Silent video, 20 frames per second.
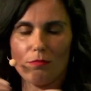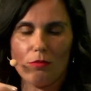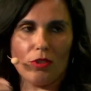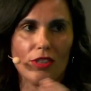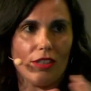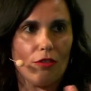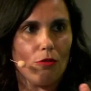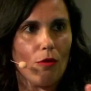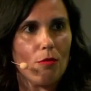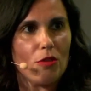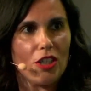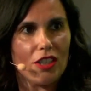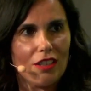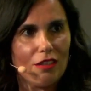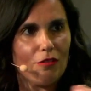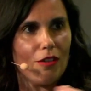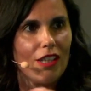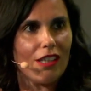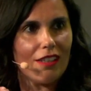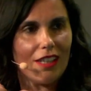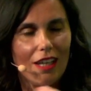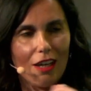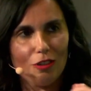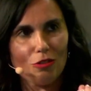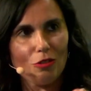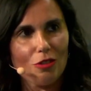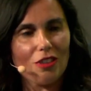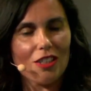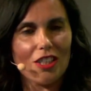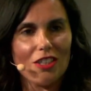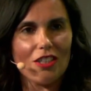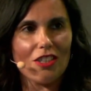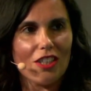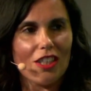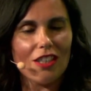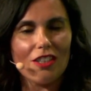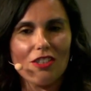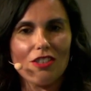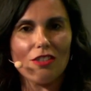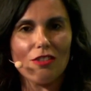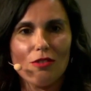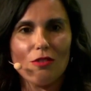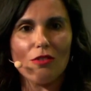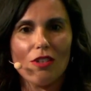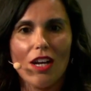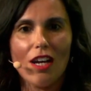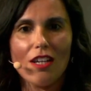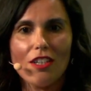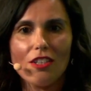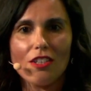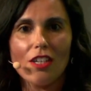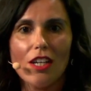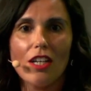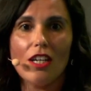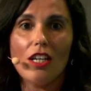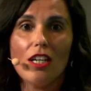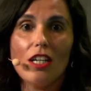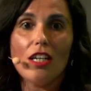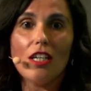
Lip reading: As Armando mentioned, the objective is to connect all